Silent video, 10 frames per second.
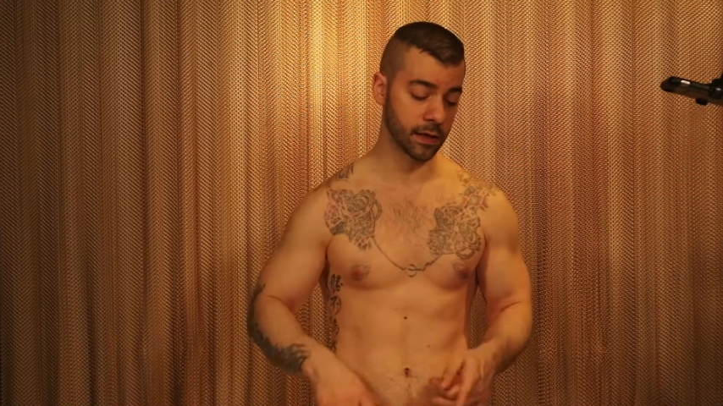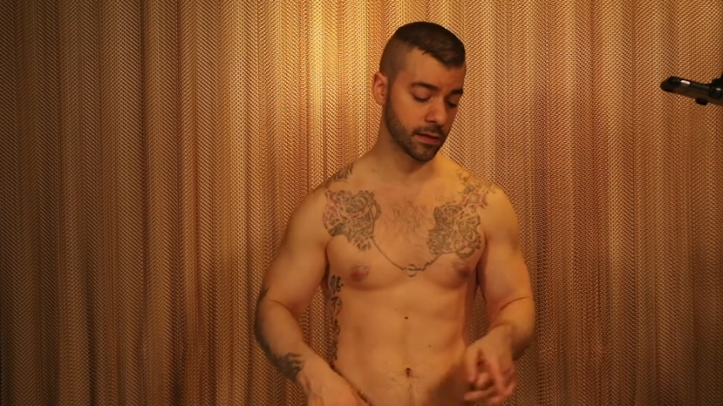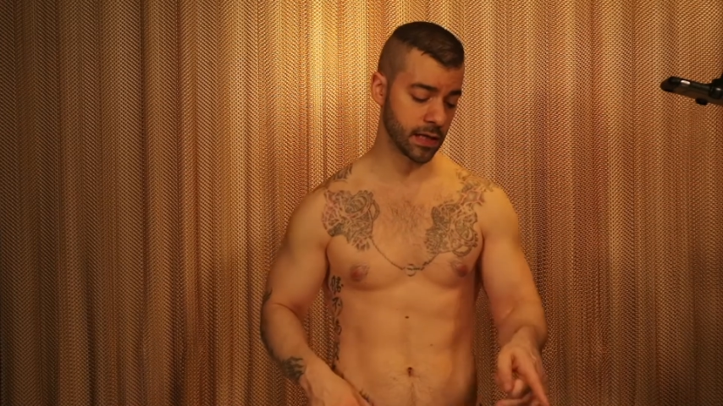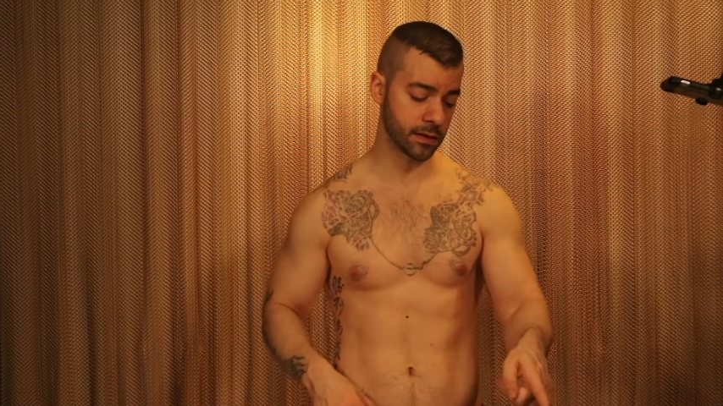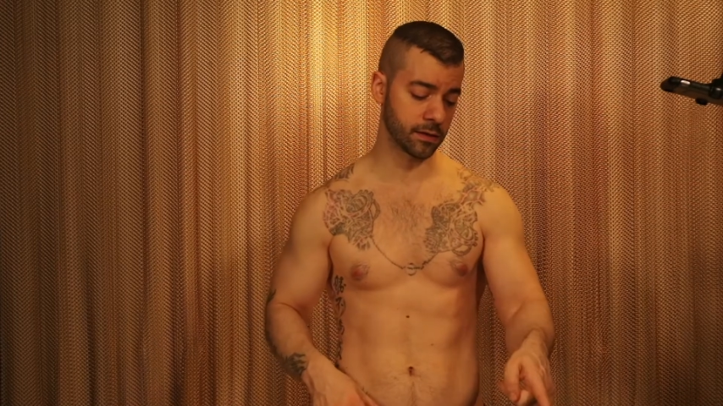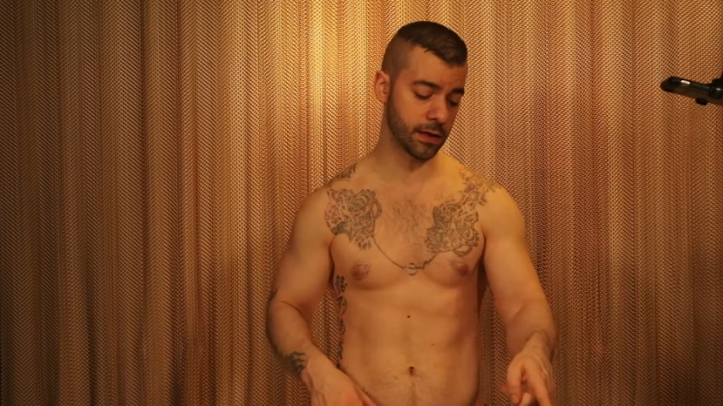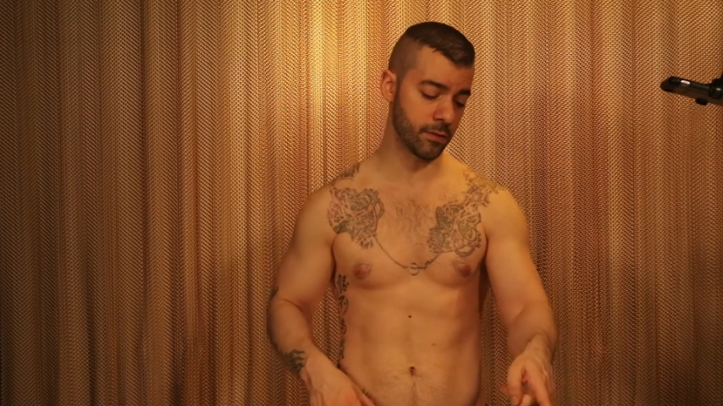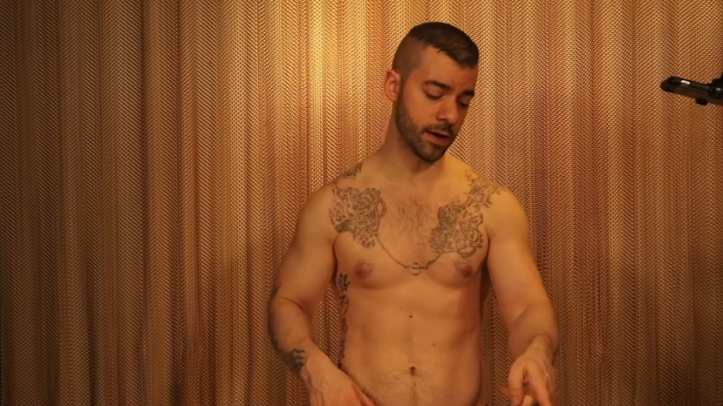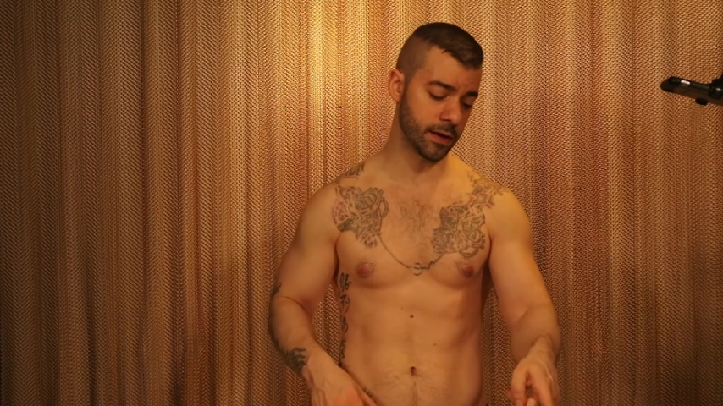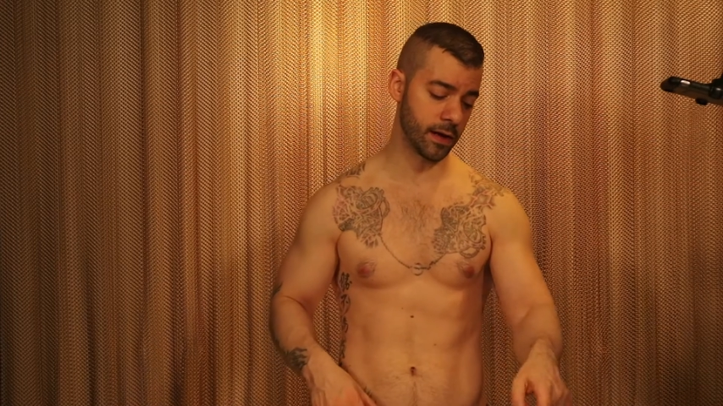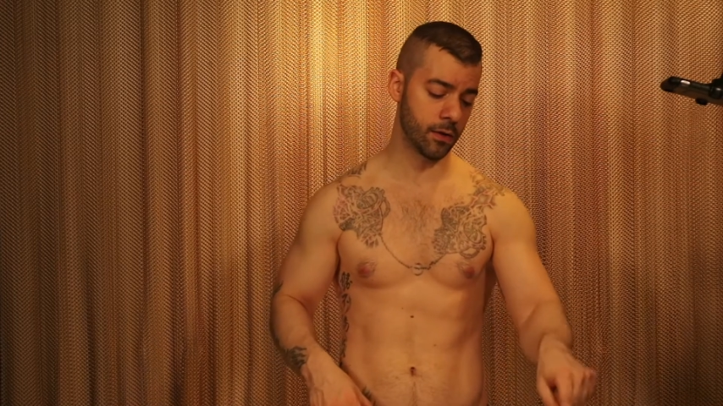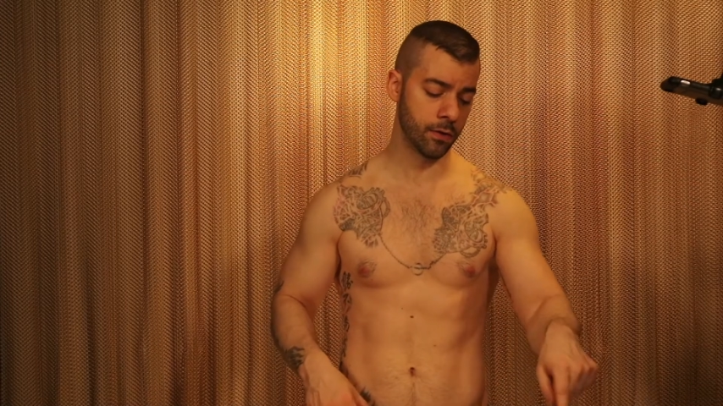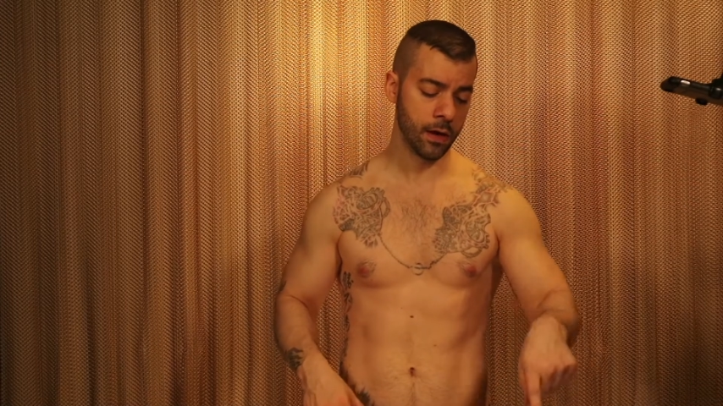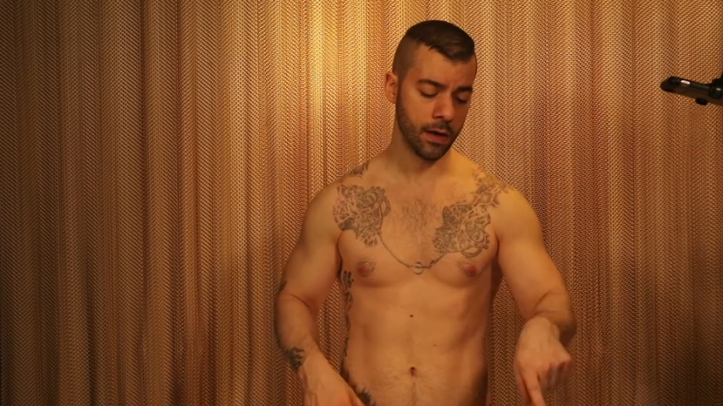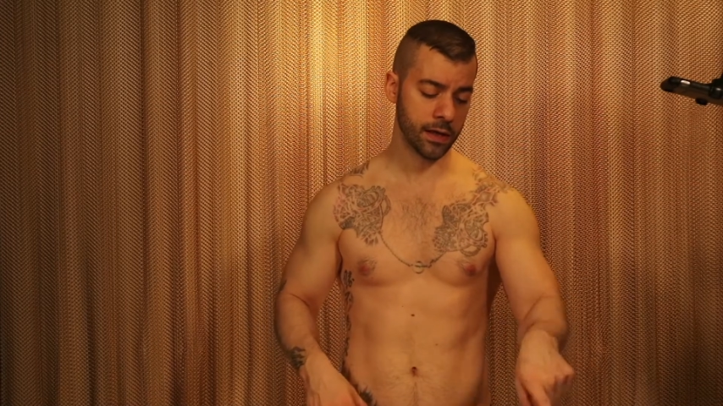Like technically right
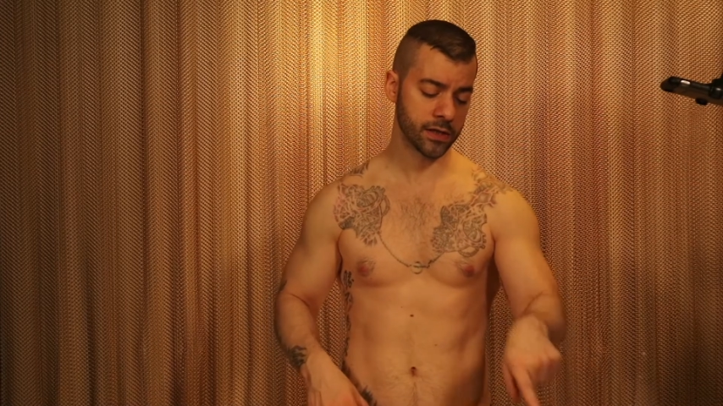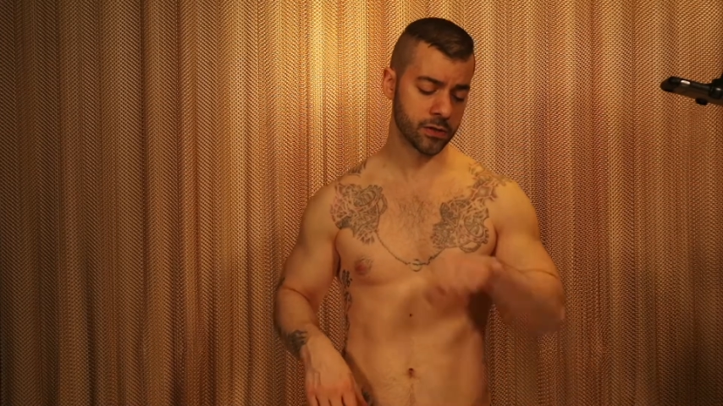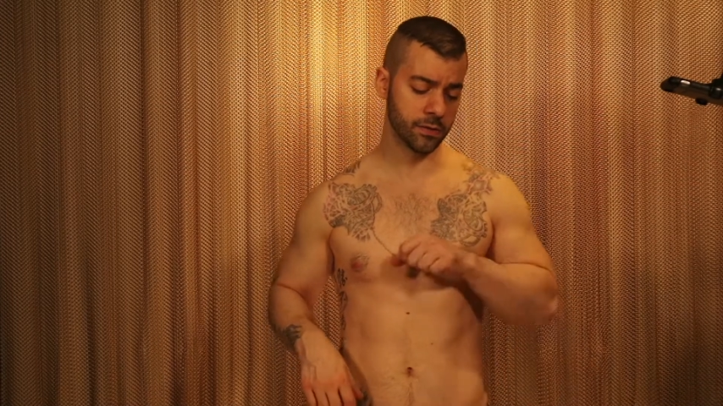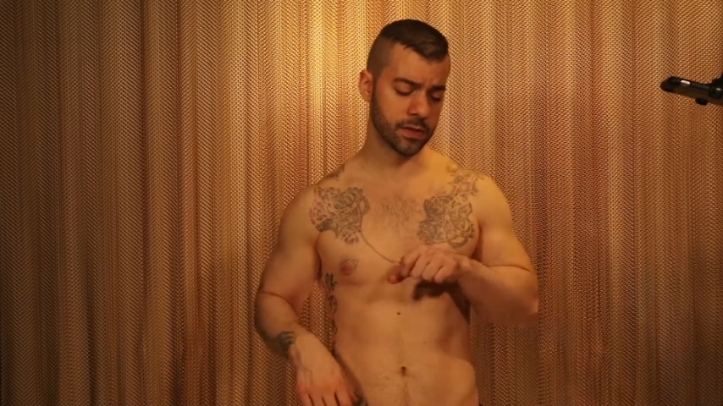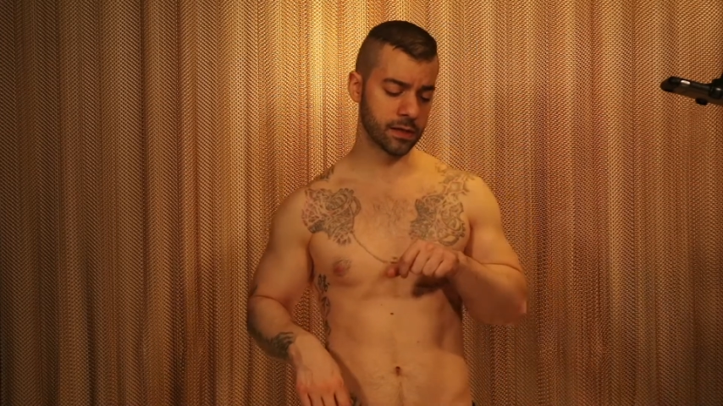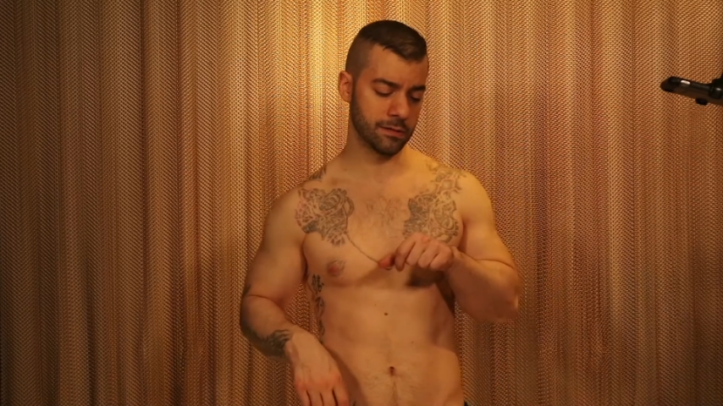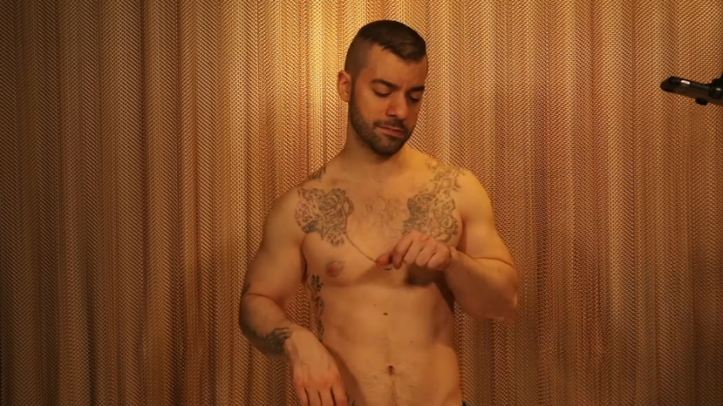now, as soon as...